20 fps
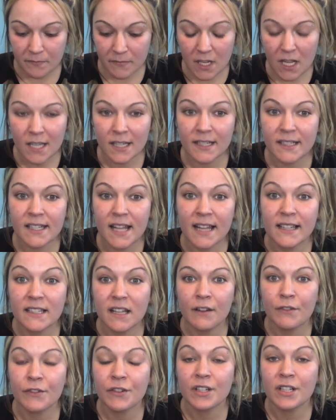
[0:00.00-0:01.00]
Because that
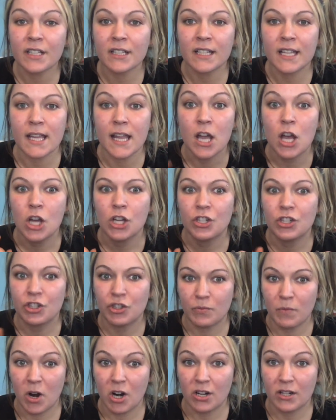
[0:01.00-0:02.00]
definitely
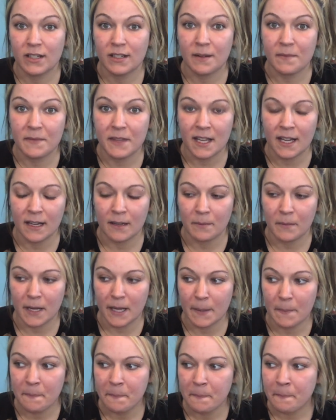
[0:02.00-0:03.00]
sparked something in me.